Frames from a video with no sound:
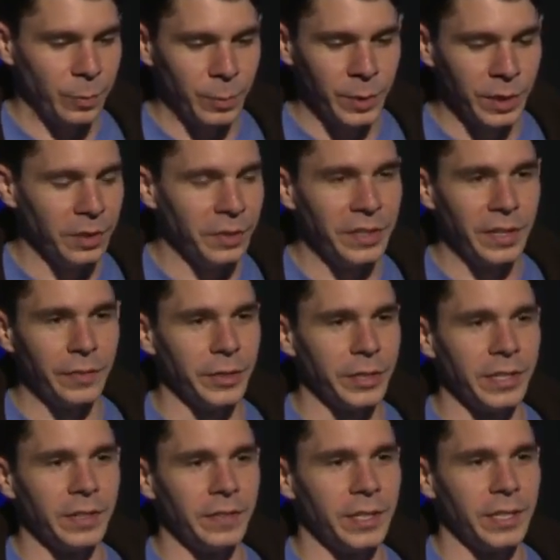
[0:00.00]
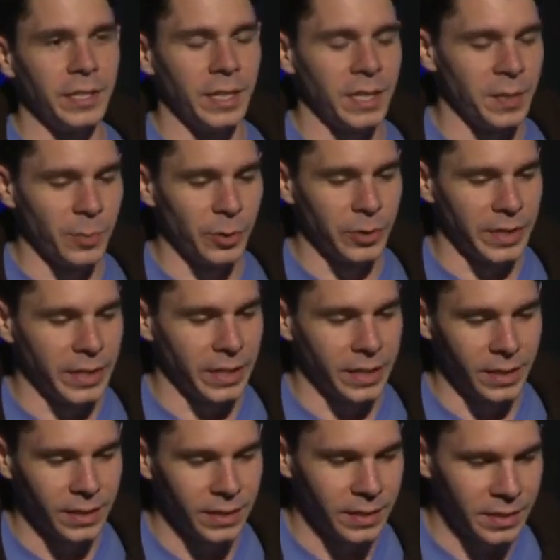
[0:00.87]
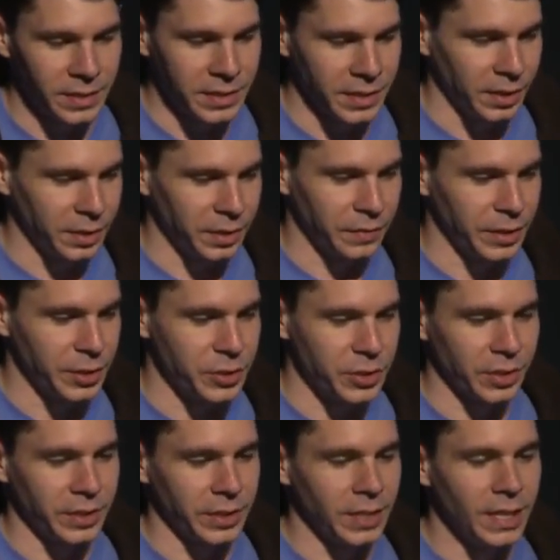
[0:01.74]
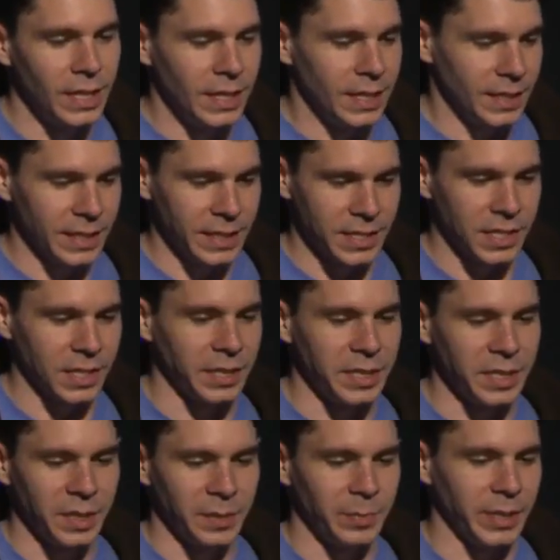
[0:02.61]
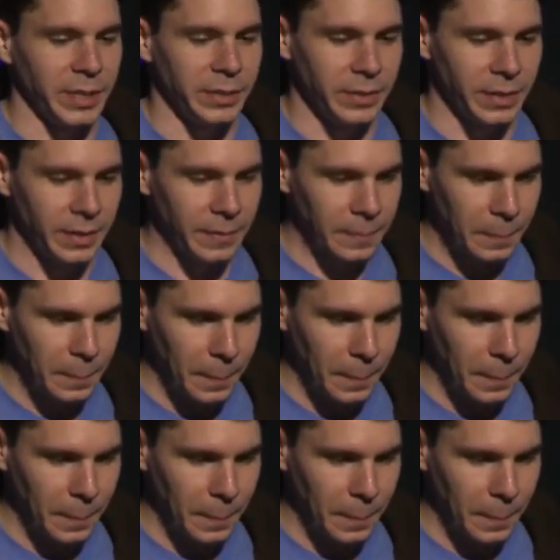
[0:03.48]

we'll never give it any more data until it eventually gets cleaned up later on.